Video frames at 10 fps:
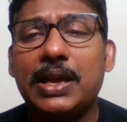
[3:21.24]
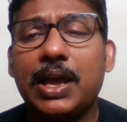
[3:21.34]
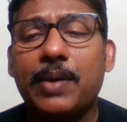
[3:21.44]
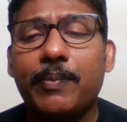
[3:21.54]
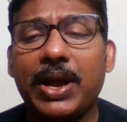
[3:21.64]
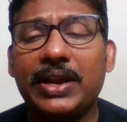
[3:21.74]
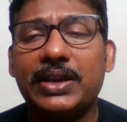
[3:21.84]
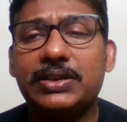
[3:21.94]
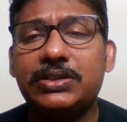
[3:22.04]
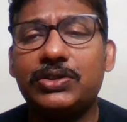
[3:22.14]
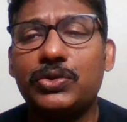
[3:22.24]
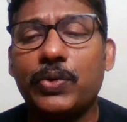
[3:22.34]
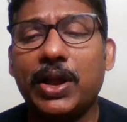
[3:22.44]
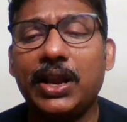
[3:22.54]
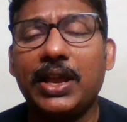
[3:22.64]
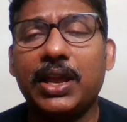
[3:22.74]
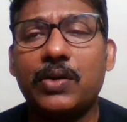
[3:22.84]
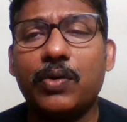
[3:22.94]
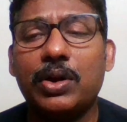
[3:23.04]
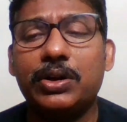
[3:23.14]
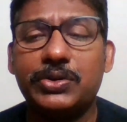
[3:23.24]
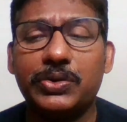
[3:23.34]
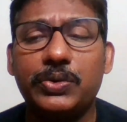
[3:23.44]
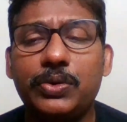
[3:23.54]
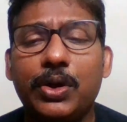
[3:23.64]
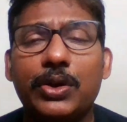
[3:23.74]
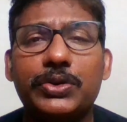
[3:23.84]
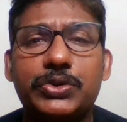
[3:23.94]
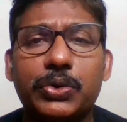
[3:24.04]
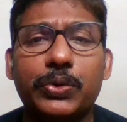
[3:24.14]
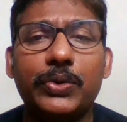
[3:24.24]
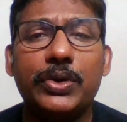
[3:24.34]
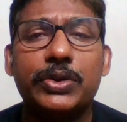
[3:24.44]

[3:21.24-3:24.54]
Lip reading: minus 12 equal to 2.